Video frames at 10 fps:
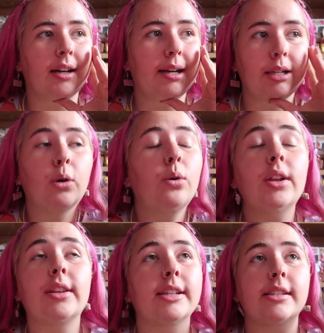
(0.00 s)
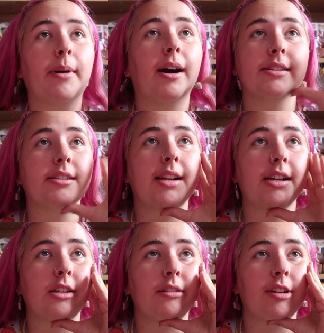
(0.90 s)
and all of the Disney parks
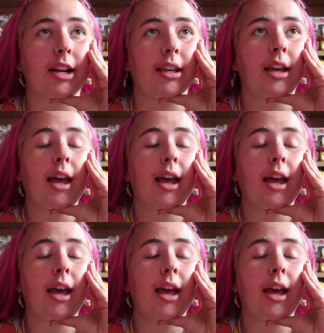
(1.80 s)
internationally, really.